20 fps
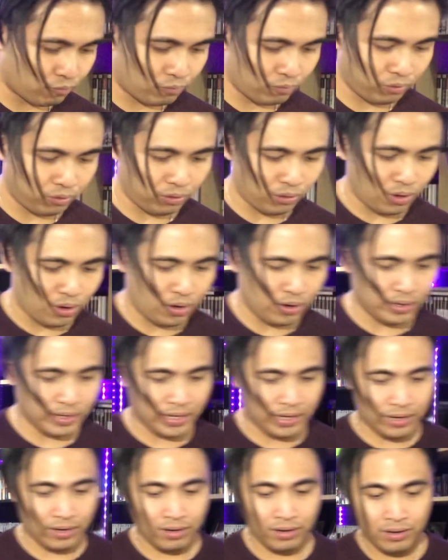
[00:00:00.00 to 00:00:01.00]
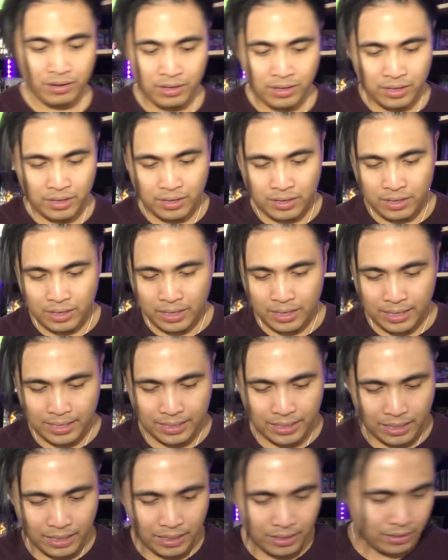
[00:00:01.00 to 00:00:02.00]
along here, I
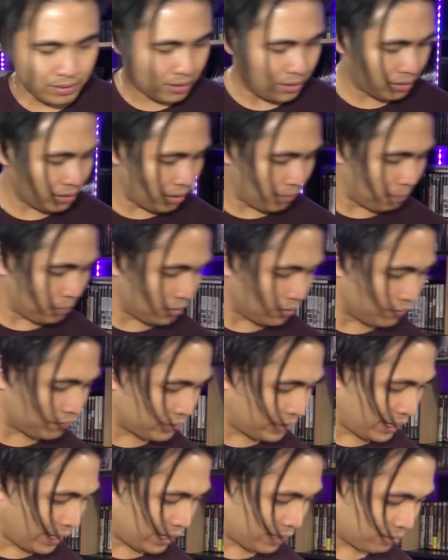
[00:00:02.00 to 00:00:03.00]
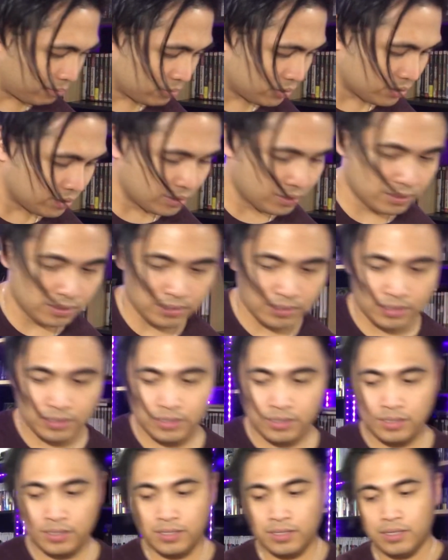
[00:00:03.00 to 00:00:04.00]
got a couple of games
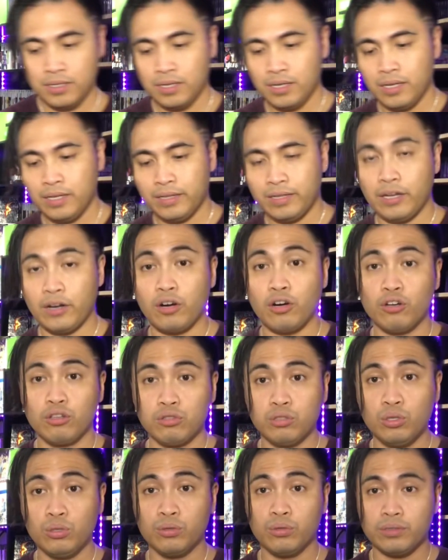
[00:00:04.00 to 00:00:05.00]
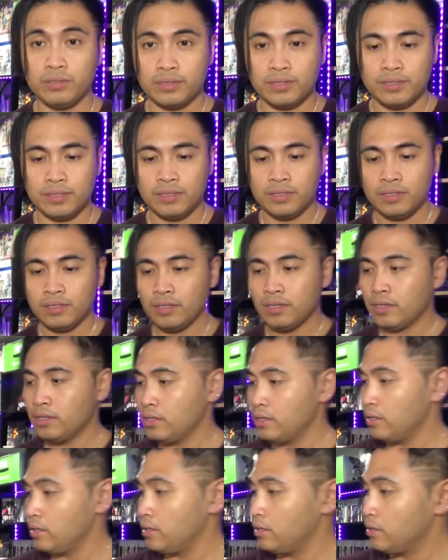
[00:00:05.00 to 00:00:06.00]
that are loose.
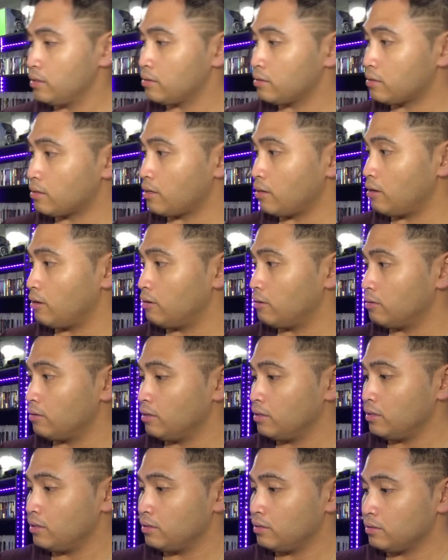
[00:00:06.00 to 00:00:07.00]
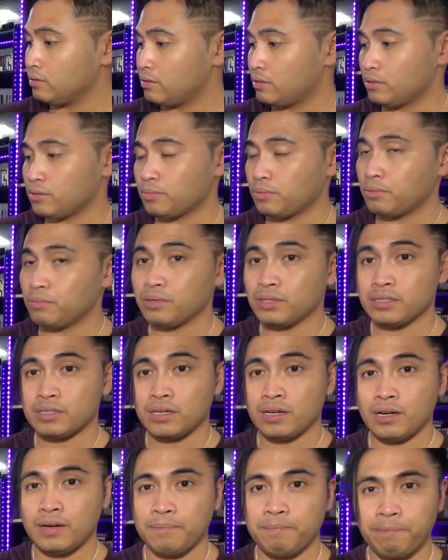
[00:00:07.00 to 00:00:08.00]
So this one was
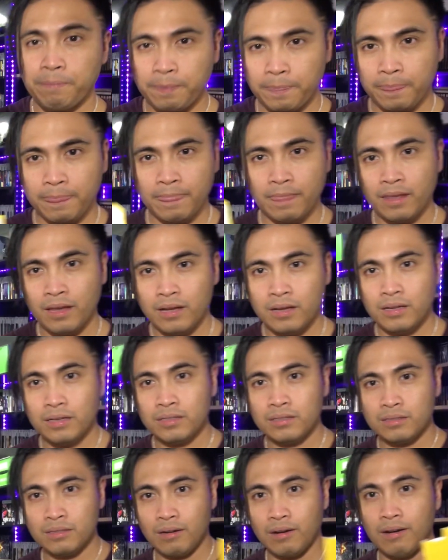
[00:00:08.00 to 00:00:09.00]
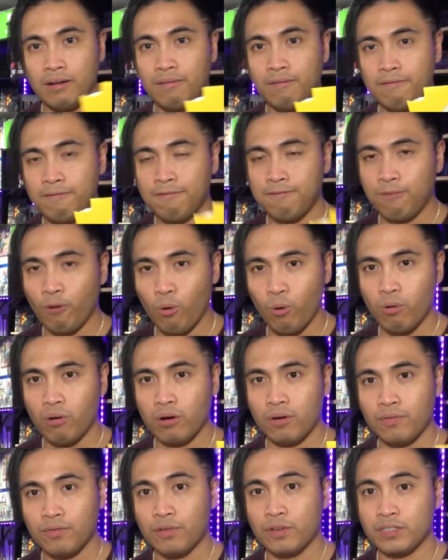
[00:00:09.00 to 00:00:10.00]
the
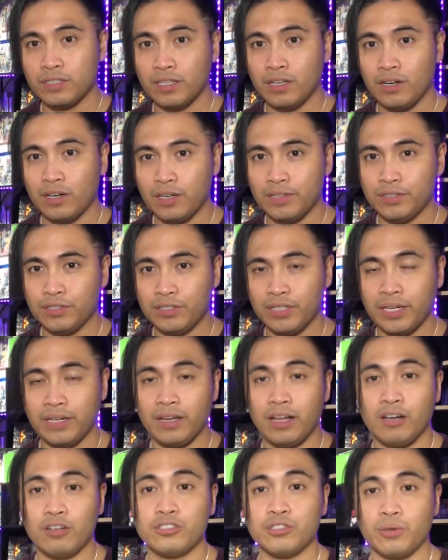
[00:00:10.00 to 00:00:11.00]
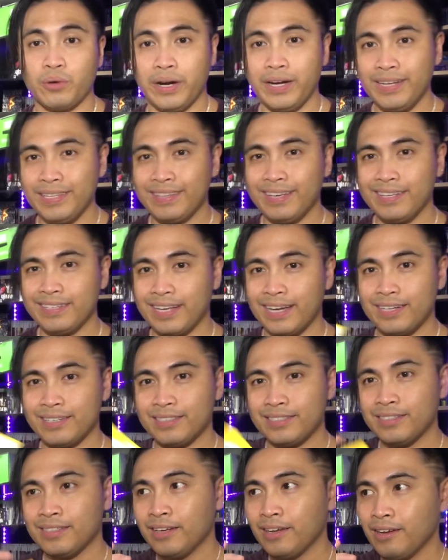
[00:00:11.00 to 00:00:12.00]
4 for under $10. So anything that
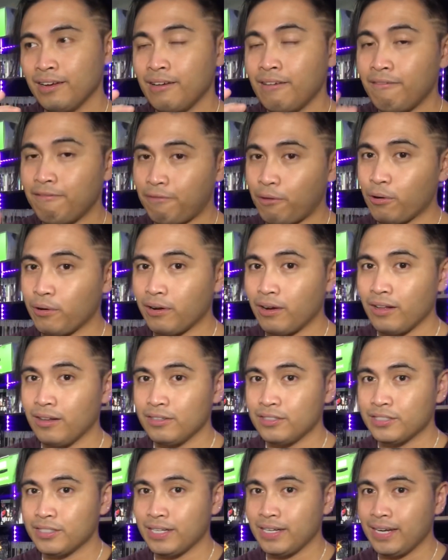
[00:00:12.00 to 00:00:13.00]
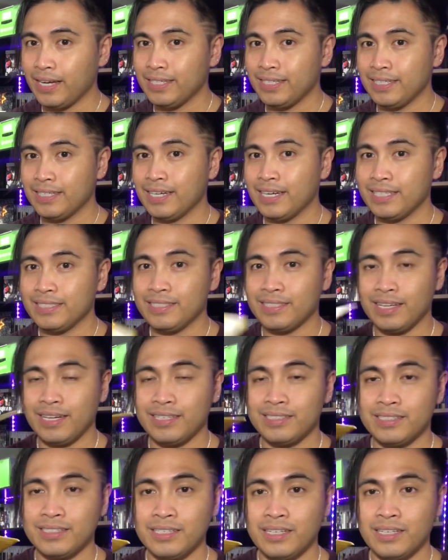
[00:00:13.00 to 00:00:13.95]
is $4.99,